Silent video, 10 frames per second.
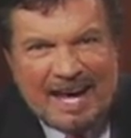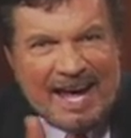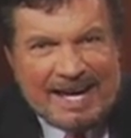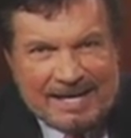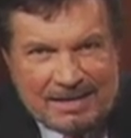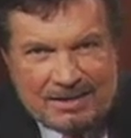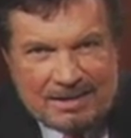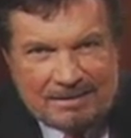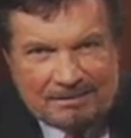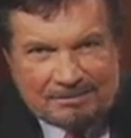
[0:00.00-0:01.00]

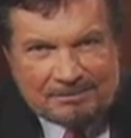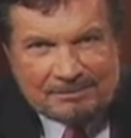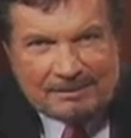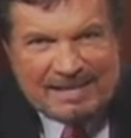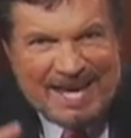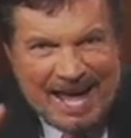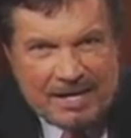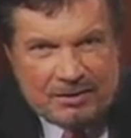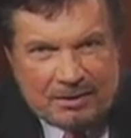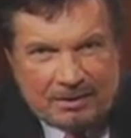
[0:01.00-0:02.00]
AIDS,
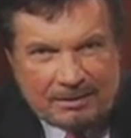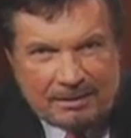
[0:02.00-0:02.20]
cancer,